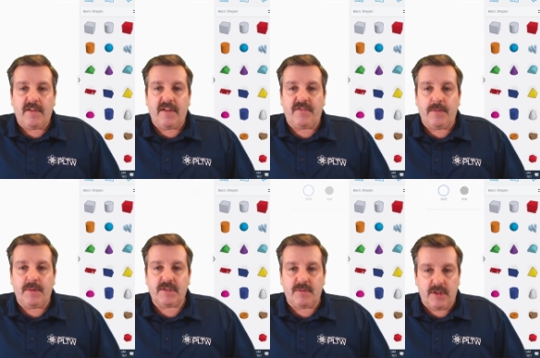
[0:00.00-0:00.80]
If you
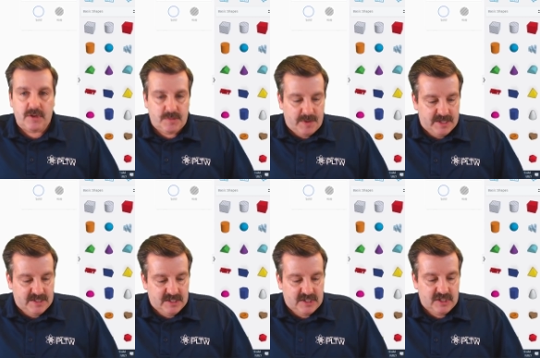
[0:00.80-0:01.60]
miss one of those
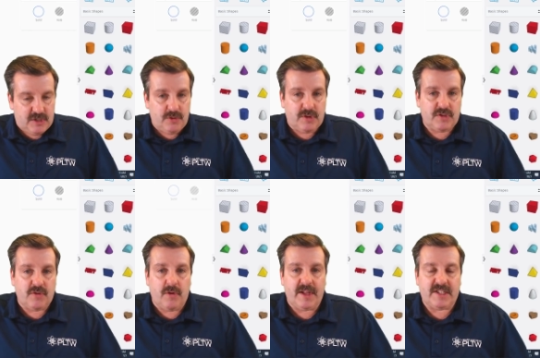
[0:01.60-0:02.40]
pieces, just do
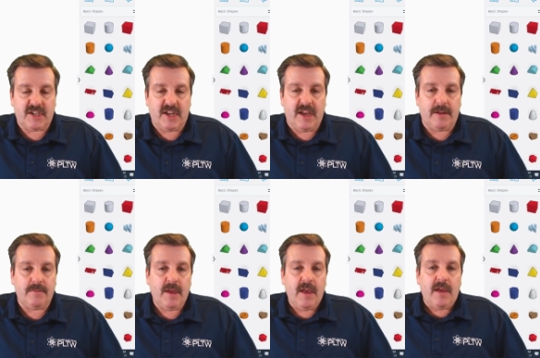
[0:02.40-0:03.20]
Control H
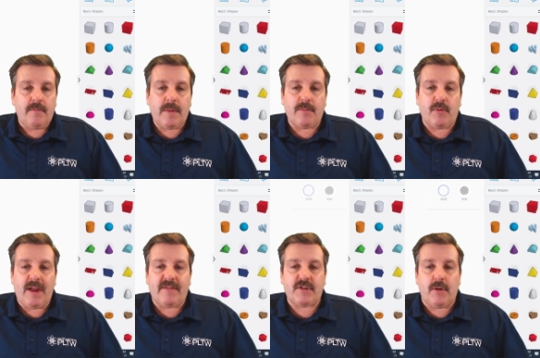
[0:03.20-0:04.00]
again. Remember,
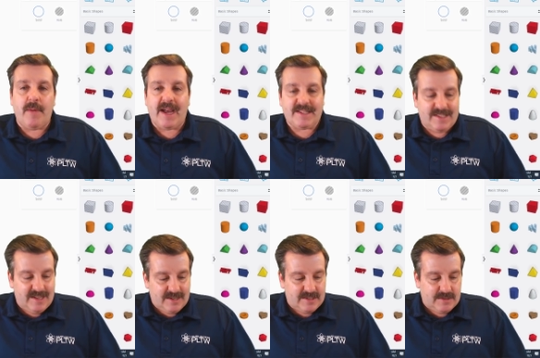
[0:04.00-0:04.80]
we have to go back
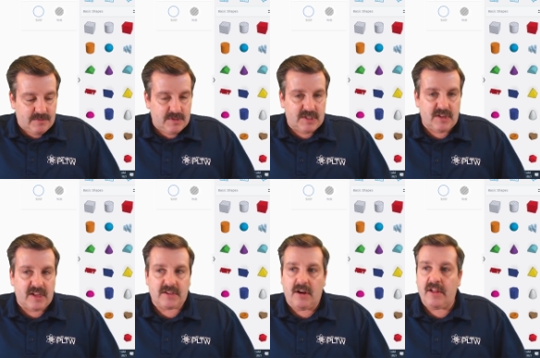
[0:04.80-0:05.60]
six,
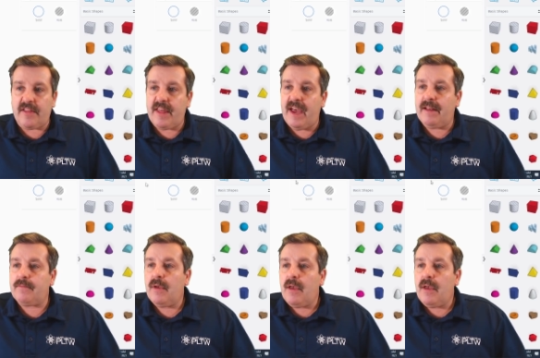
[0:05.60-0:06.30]
select all of that.